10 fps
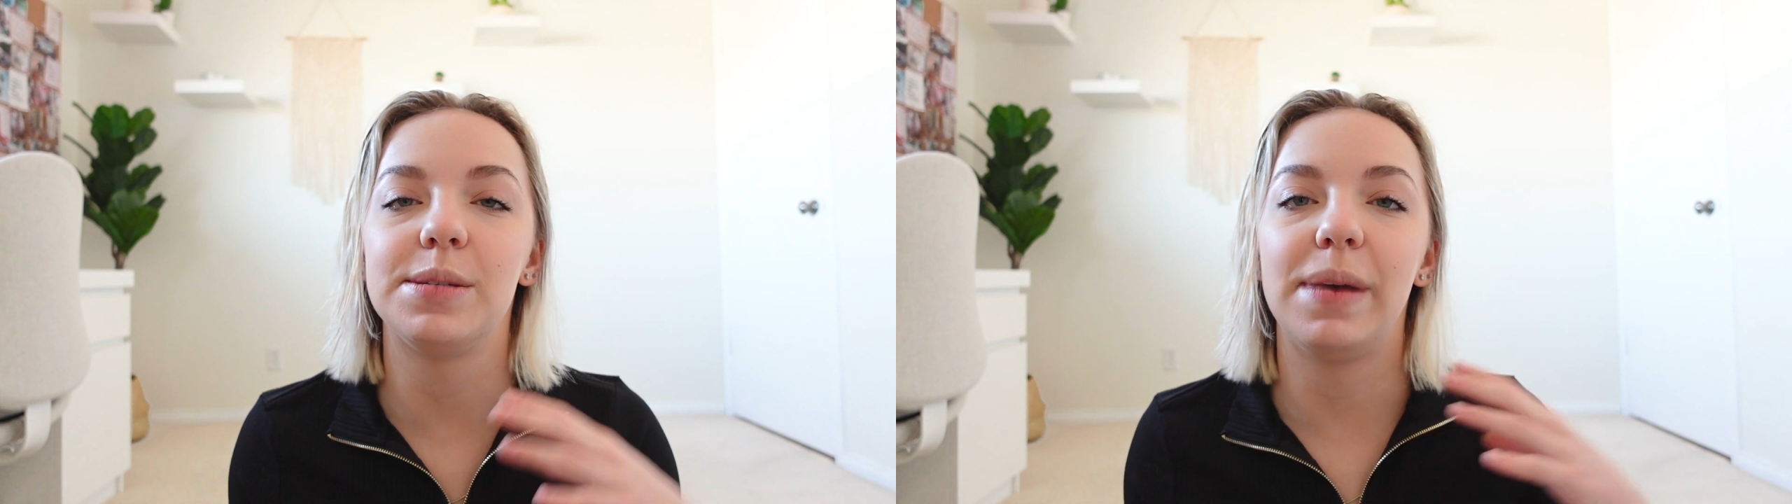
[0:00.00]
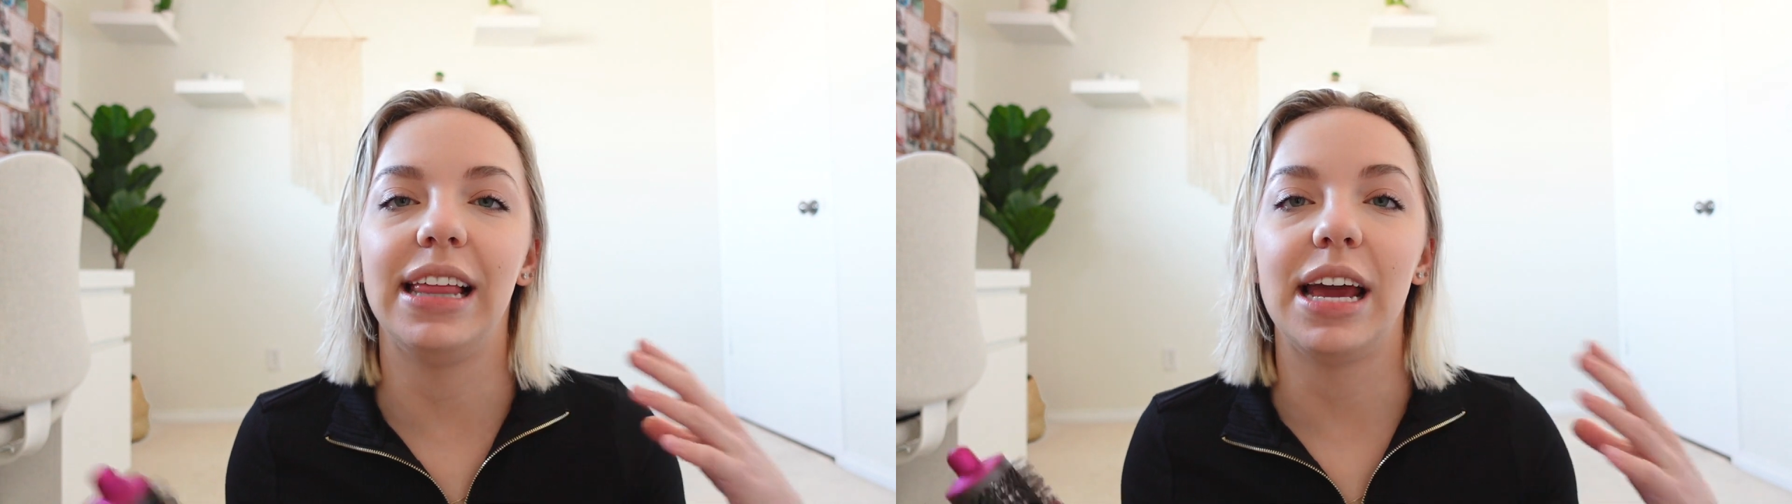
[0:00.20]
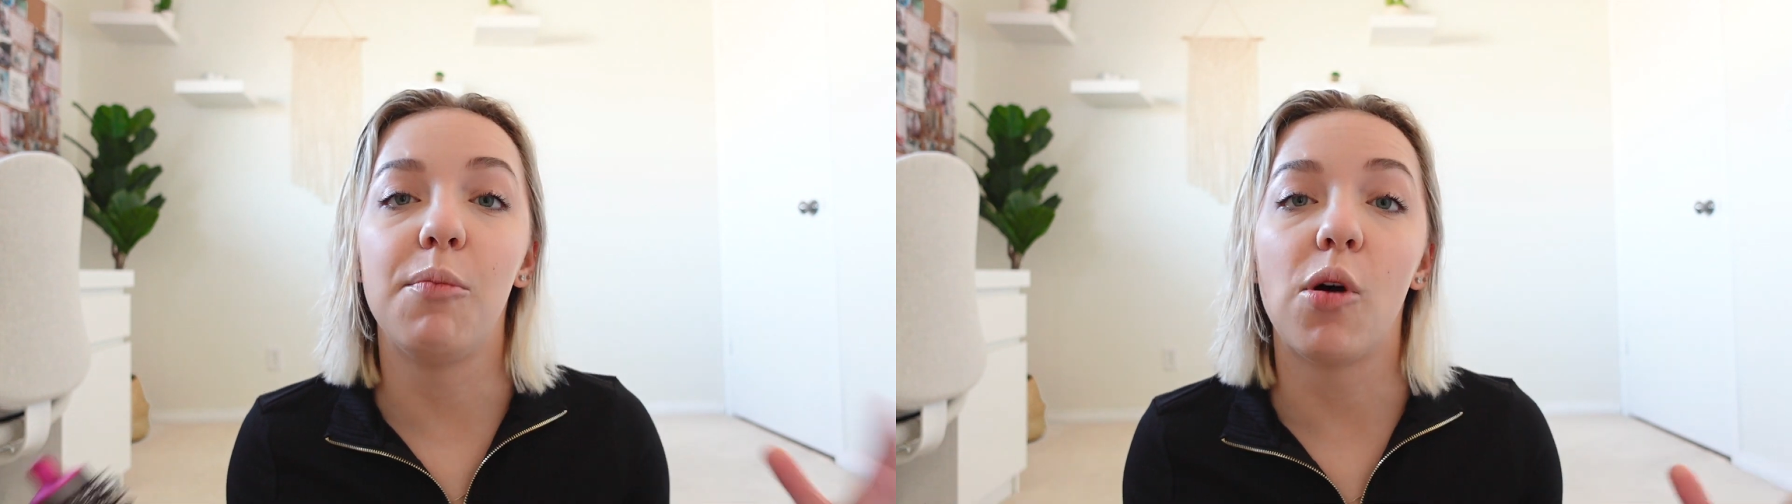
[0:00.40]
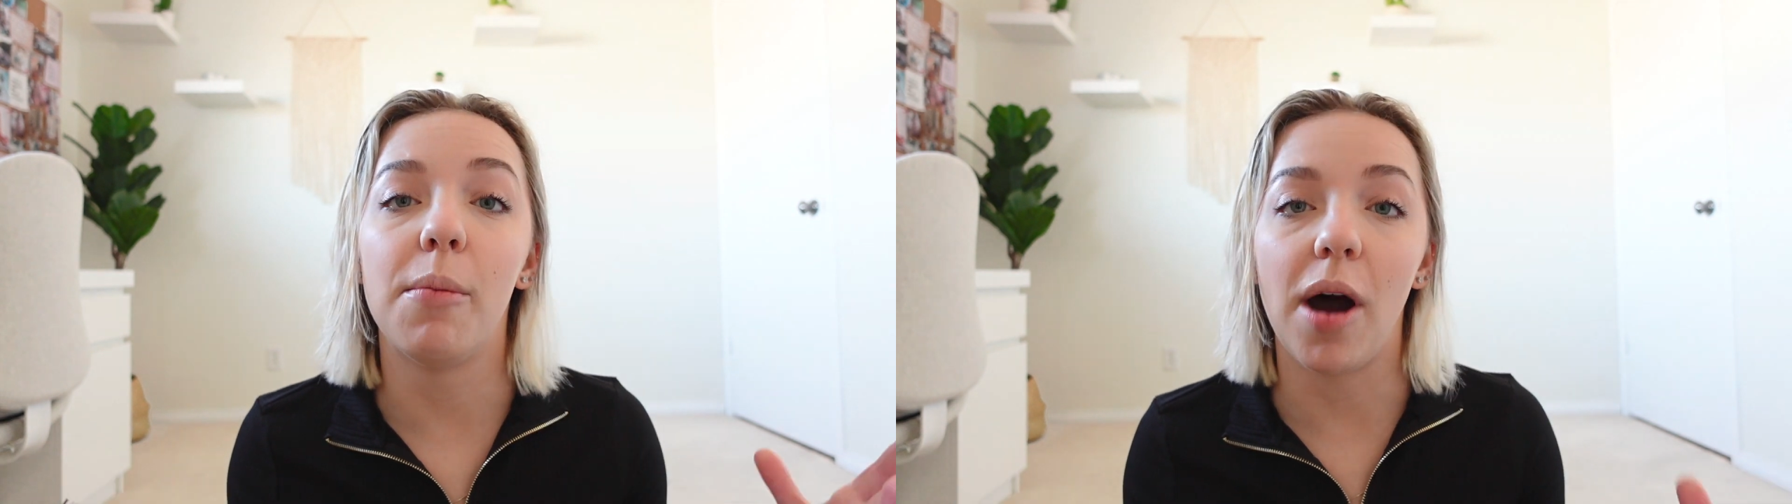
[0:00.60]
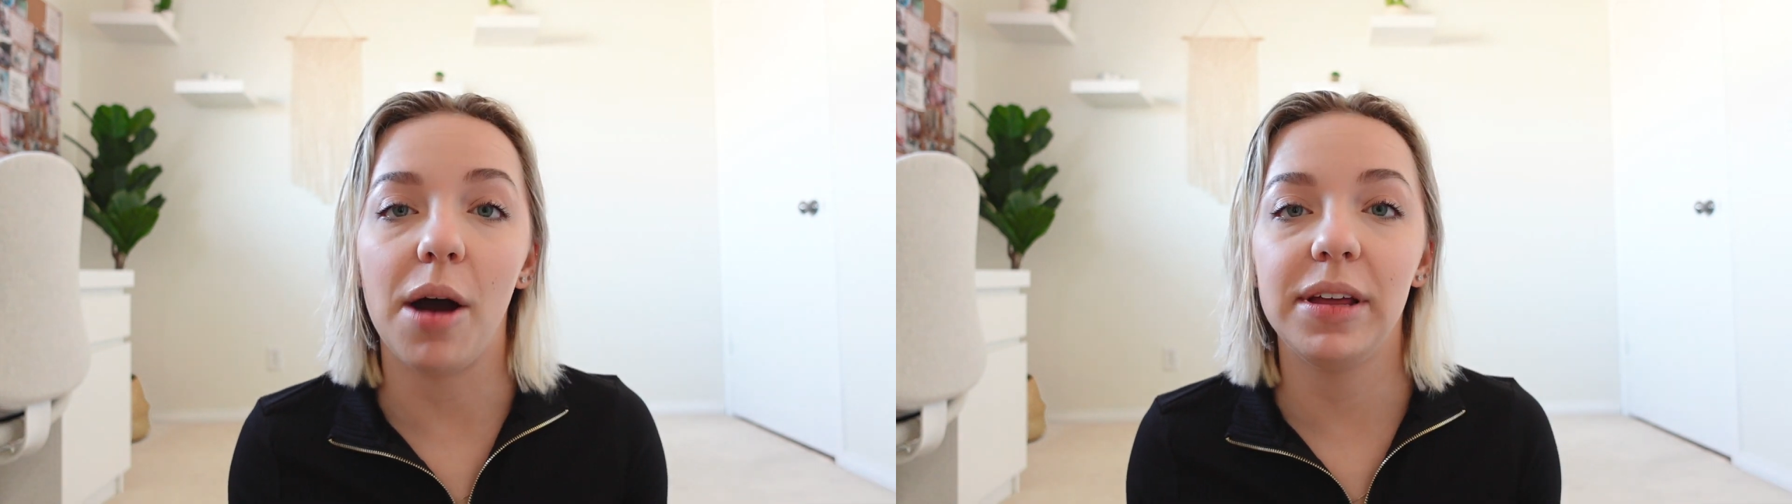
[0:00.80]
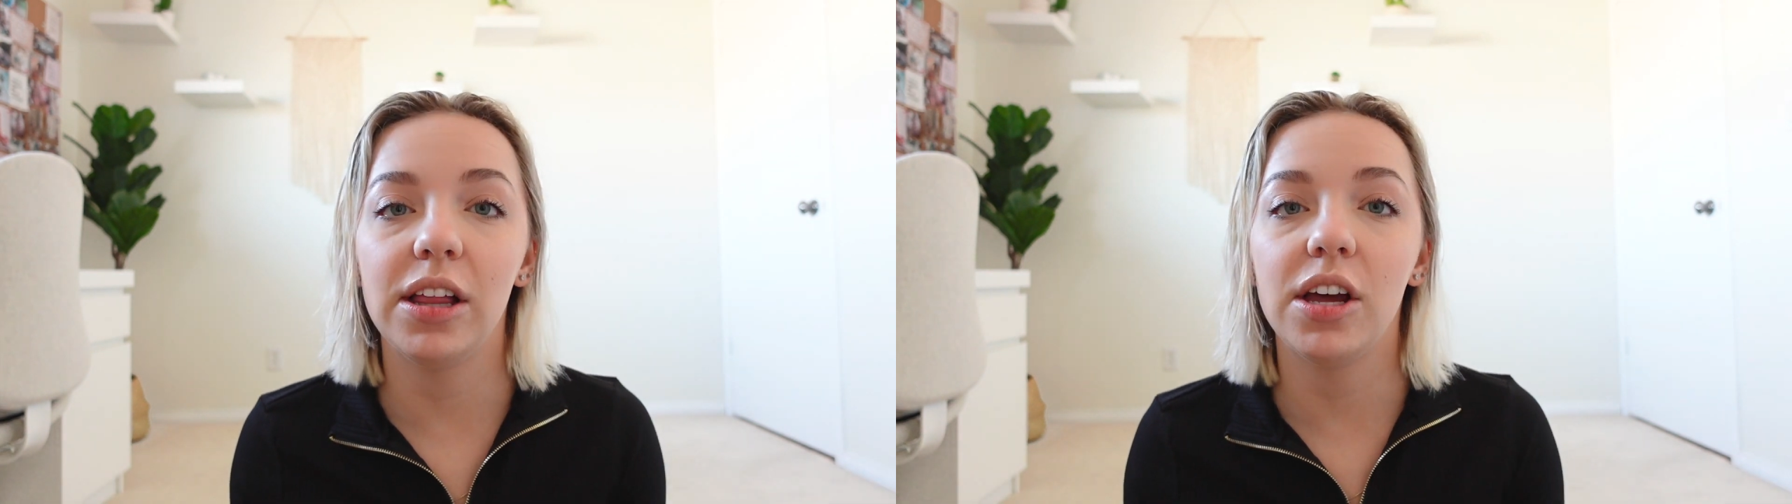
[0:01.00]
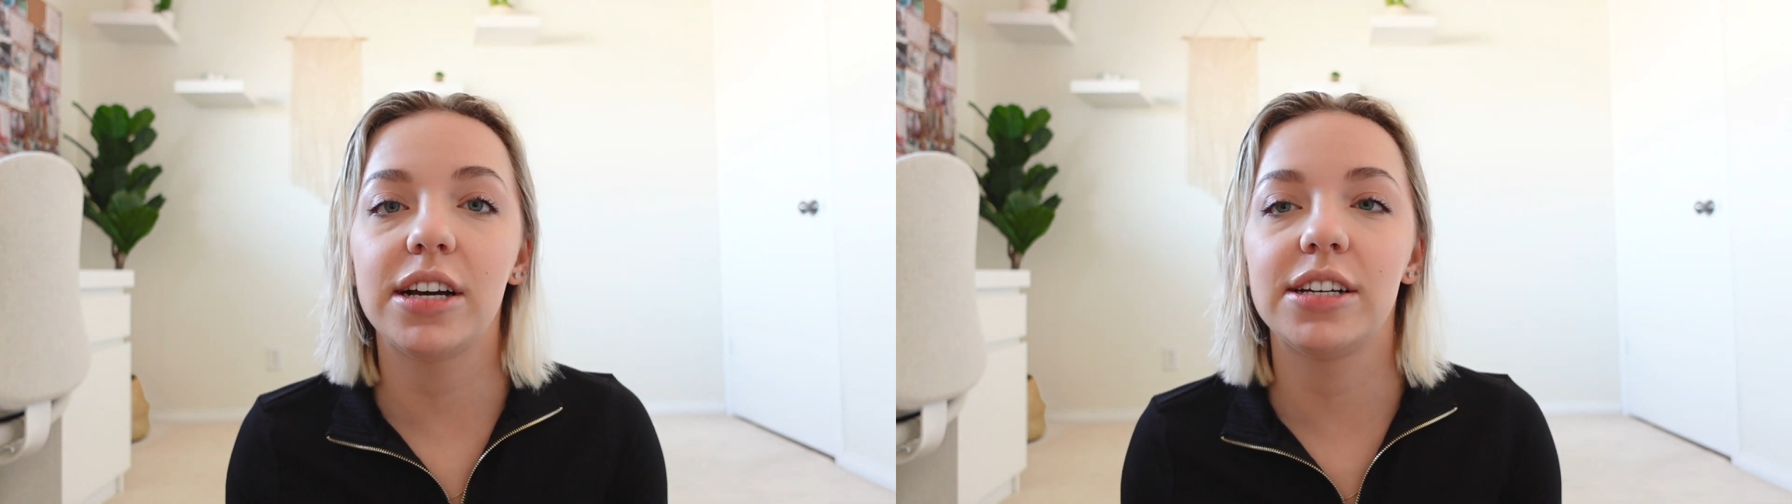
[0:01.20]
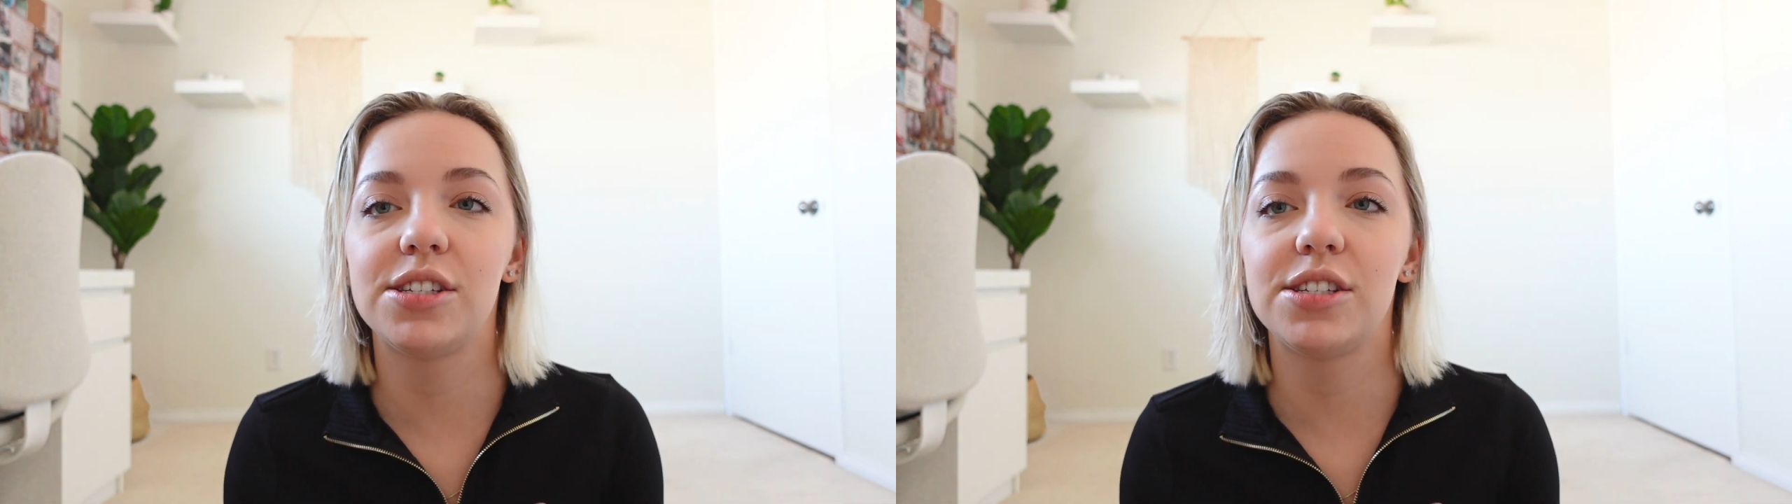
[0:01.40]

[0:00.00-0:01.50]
my like more bobby look.